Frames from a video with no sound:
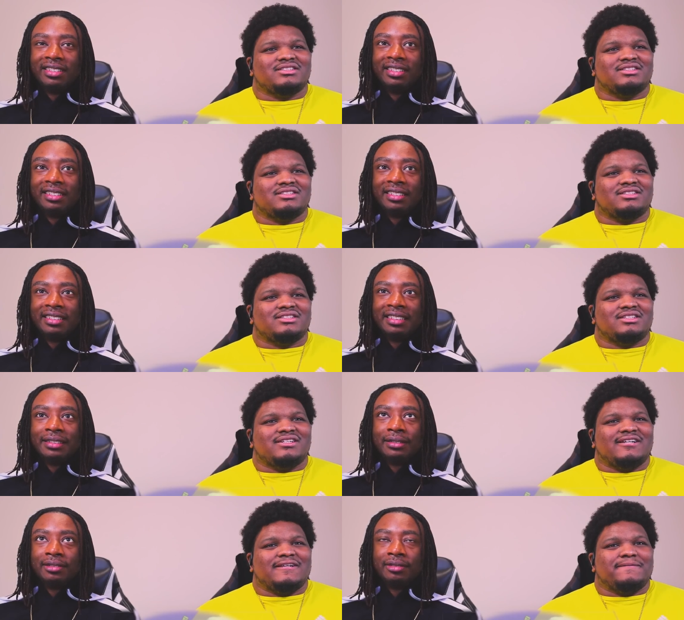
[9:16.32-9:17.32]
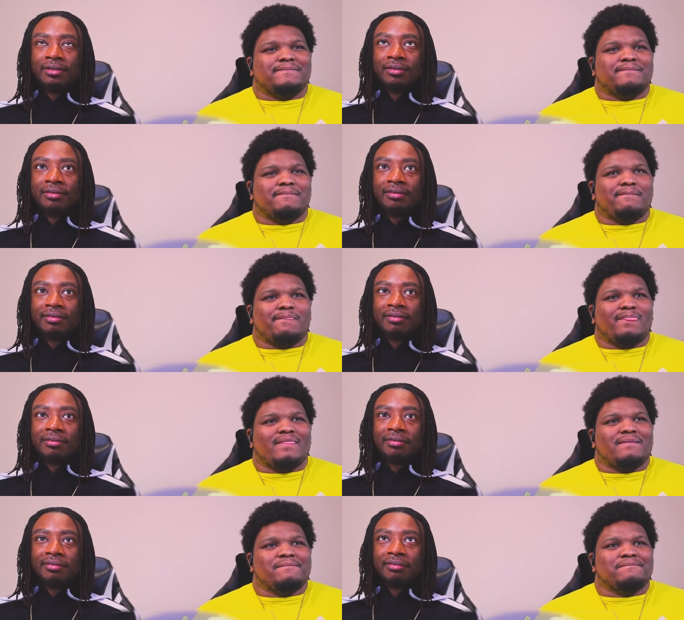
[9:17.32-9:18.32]

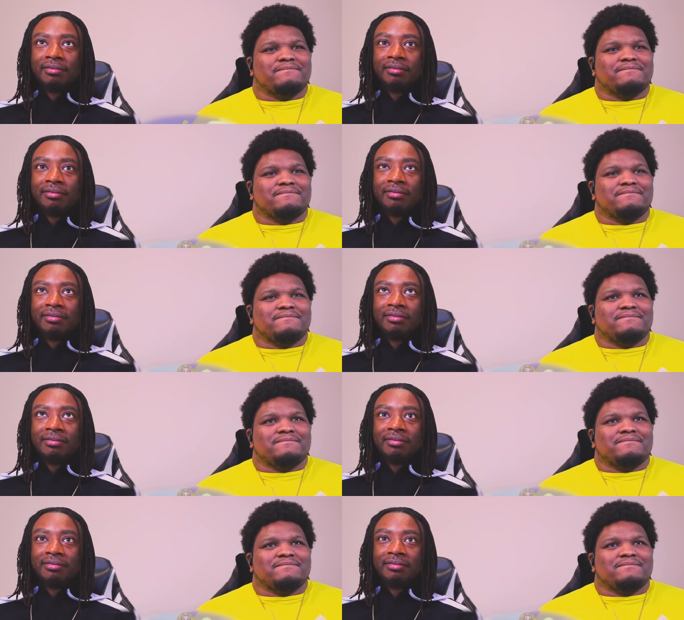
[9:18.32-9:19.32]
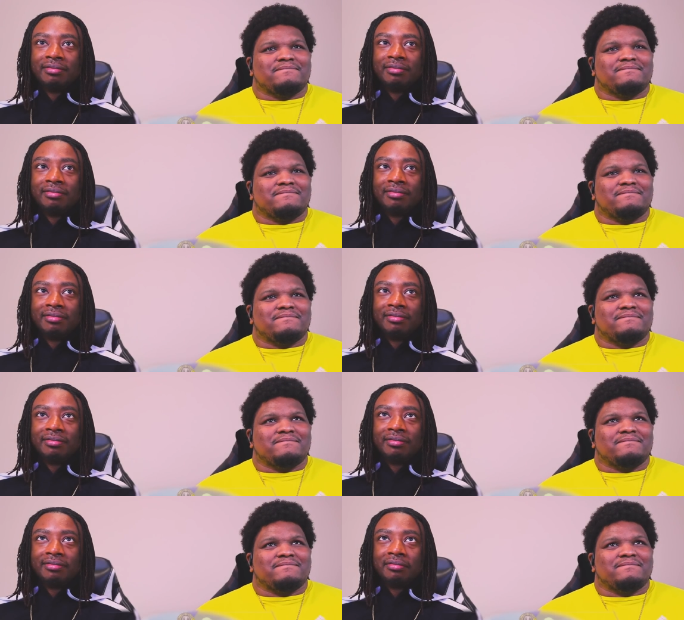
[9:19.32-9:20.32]

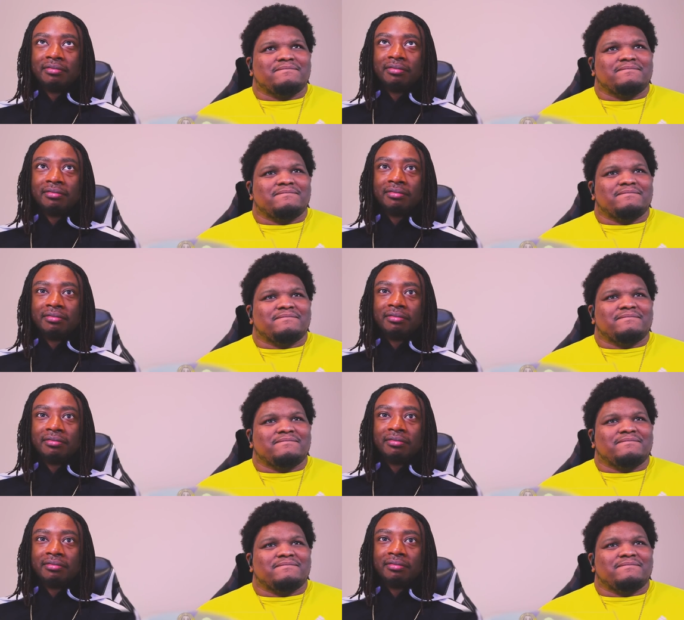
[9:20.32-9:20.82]
Nobody speaks.